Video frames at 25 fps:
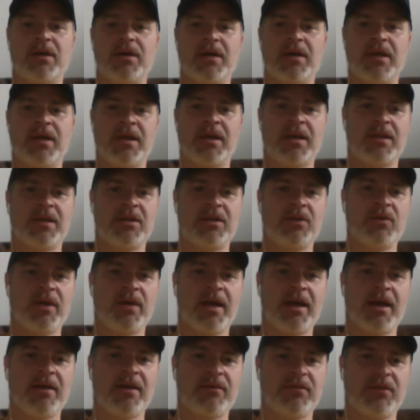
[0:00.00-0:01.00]
and you
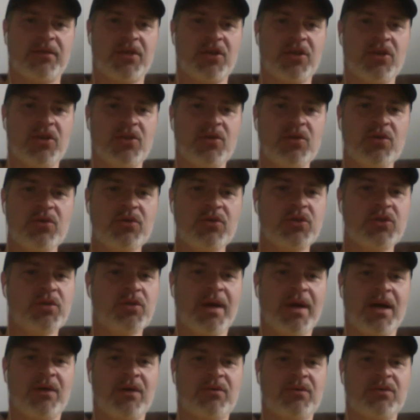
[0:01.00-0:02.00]
have huge
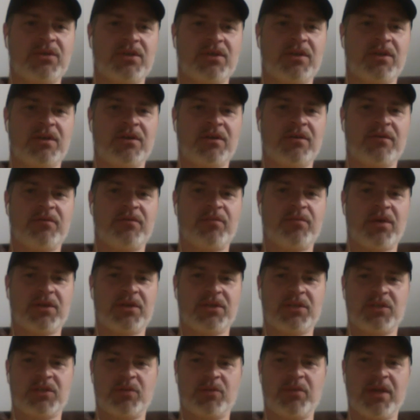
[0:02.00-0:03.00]
amounts of
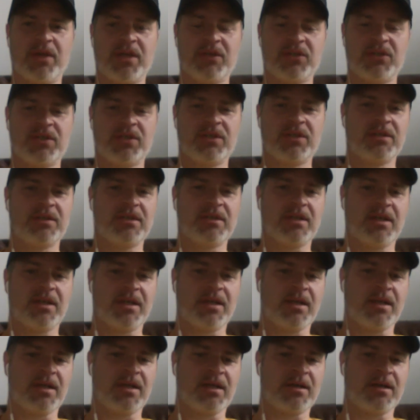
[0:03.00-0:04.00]
participation
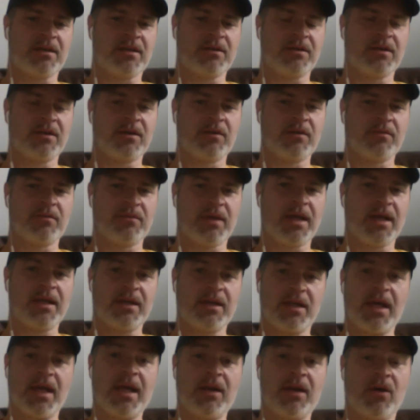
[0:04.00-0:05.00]
and um,
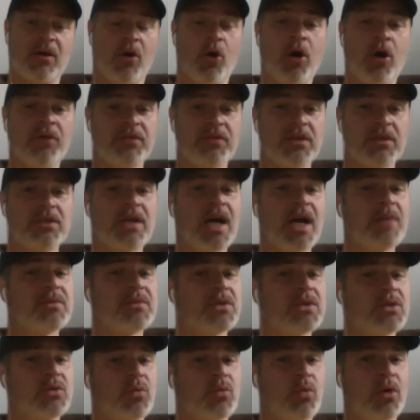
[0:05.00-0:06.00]
and and oftentimes
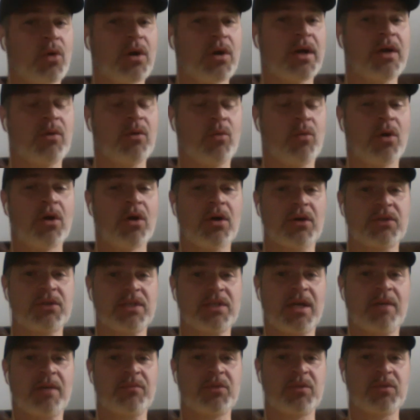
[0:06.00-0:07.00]
it's wor- it works
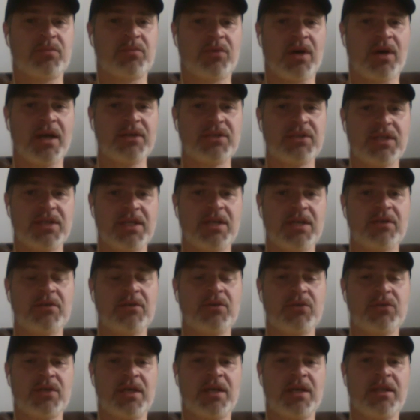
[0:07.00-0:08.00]
i'm surprised to hear you
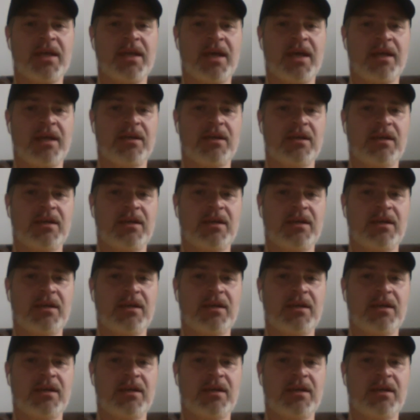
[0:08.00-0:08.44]
say that